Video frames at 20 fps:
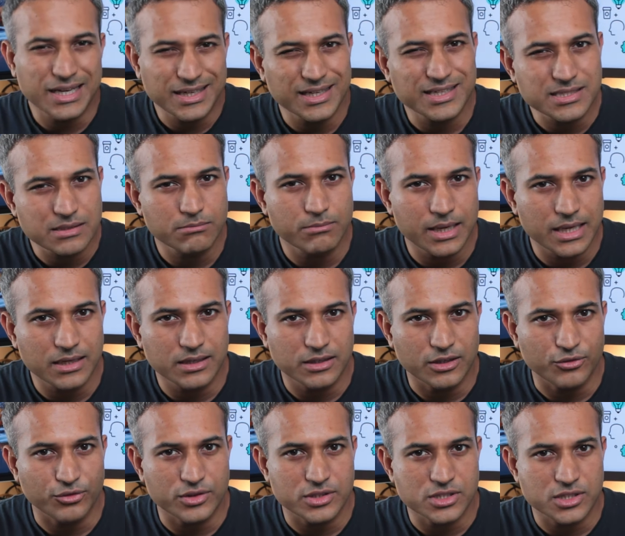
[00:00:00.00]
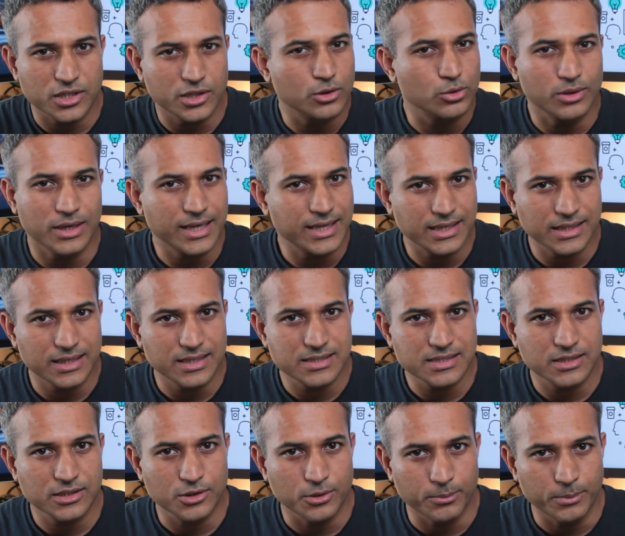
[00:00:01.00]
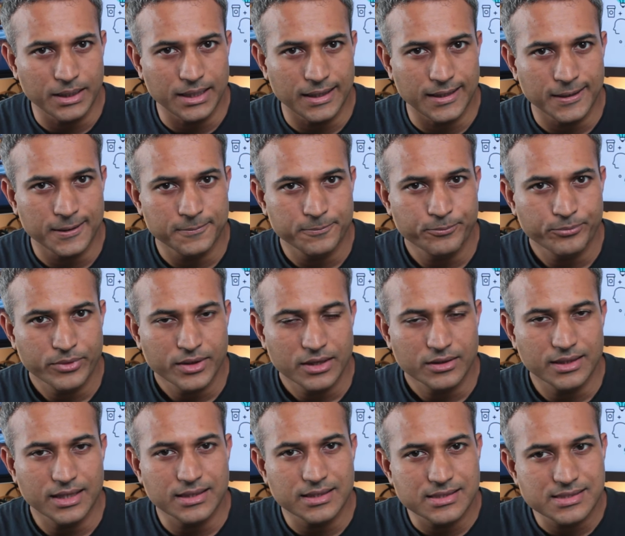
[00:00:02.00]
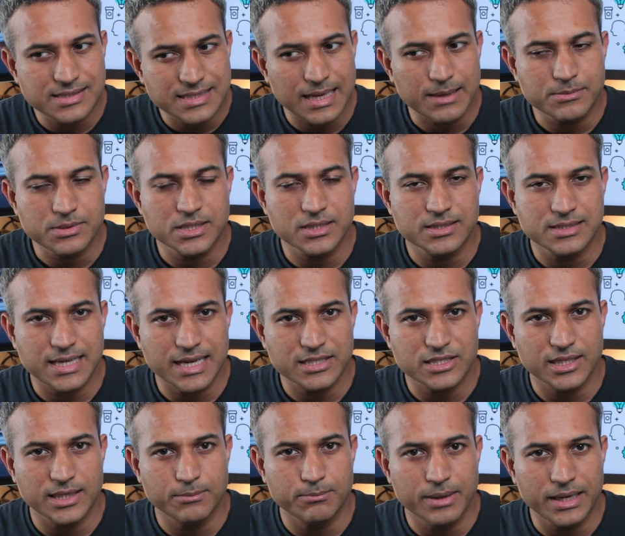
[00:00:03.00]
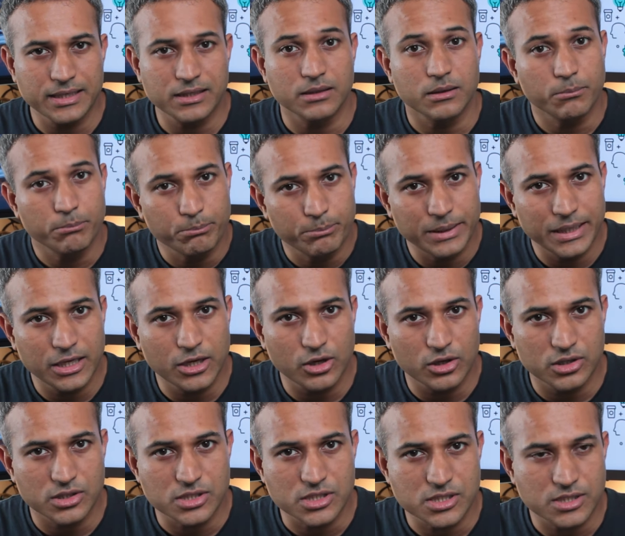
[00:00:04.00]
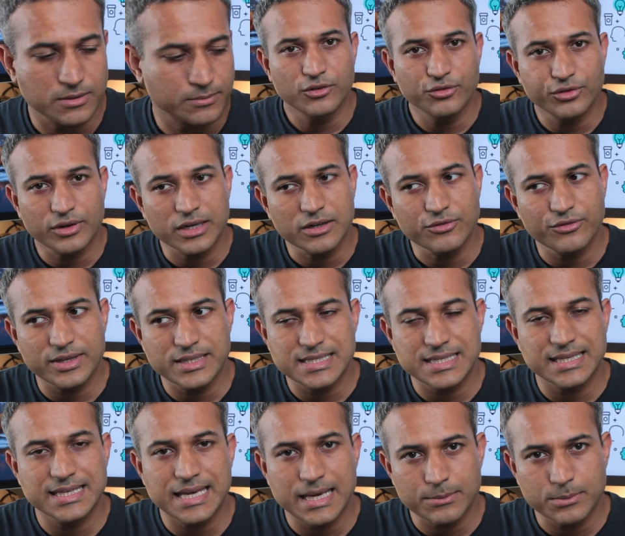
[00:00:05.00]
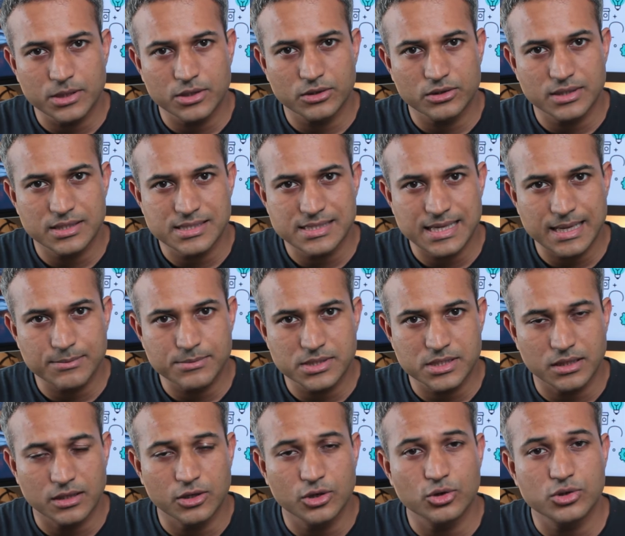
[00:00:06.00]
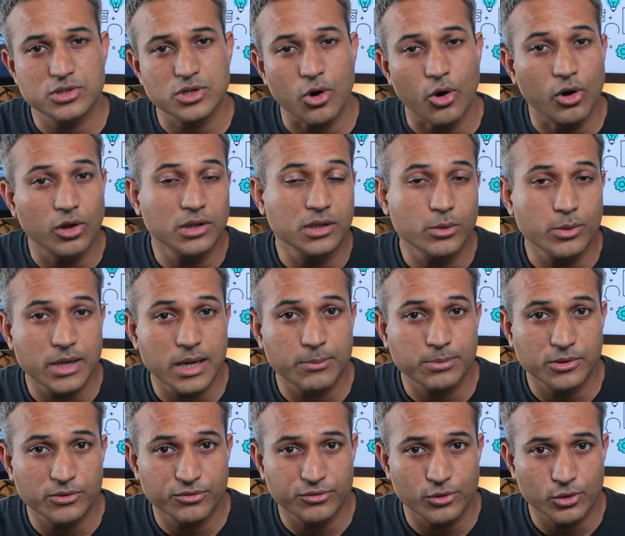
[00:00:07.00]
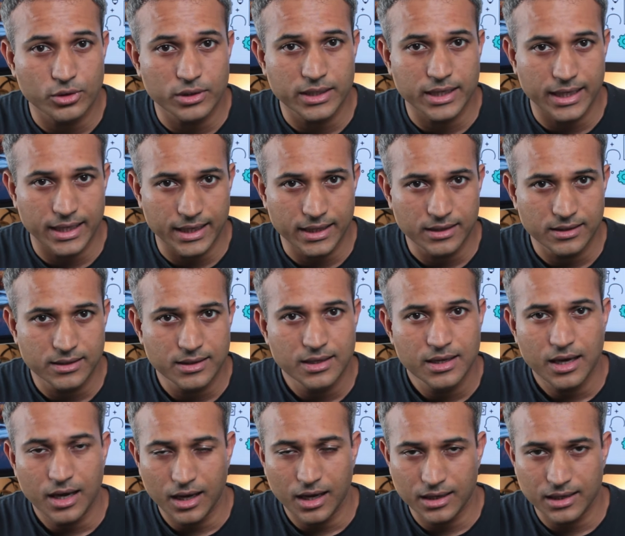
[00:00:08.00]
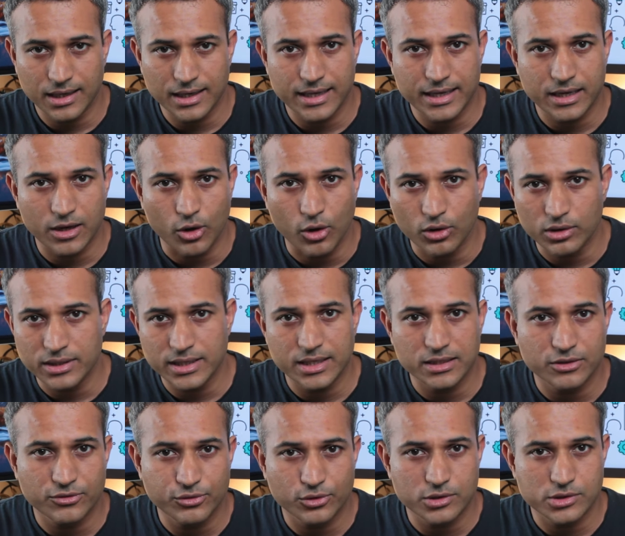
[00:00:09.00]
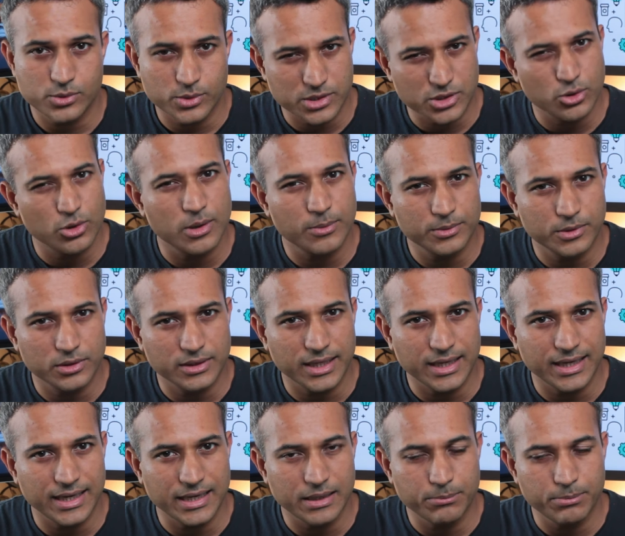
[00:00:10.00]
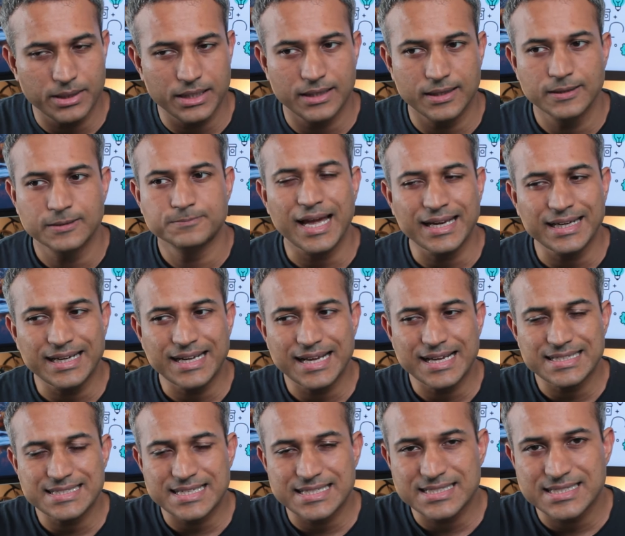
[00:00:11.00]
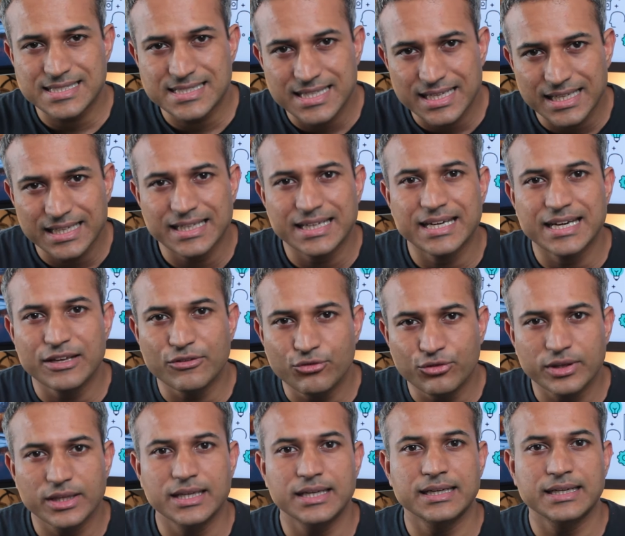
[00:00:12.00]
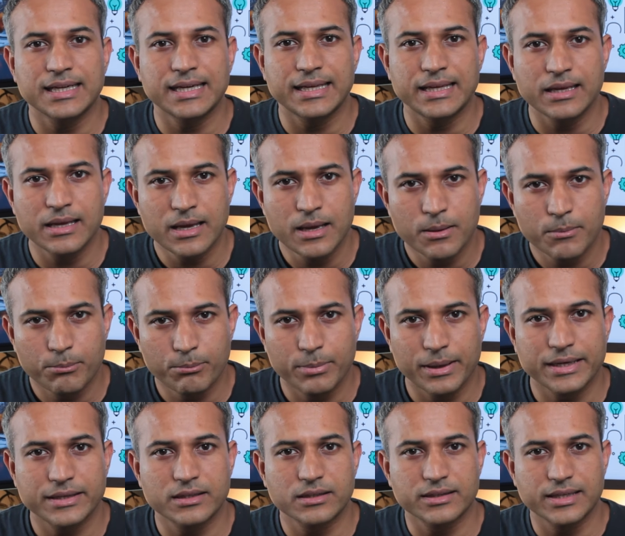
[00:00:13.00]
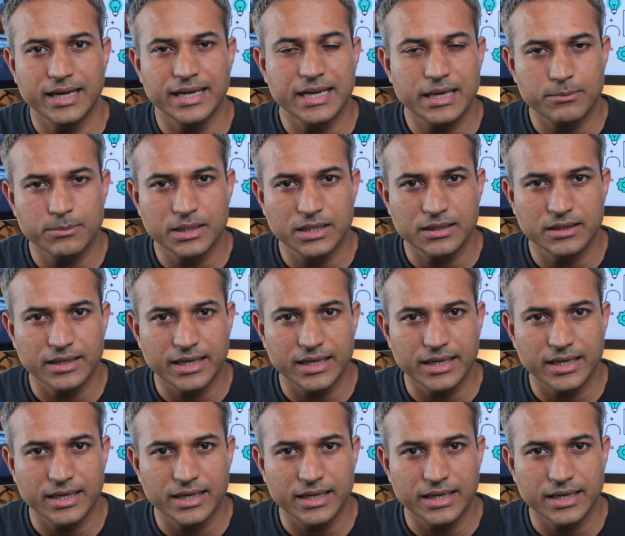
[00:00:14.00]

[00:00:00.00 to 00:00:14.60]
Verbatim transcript: that doesn't make a difference to you like it doesn't to me, then the Samsung is actually better because the front facing camera on the Samsung goes all the way up to 4K, unlike all the other phones which go up to 1080p, and it has a significantly better dynamic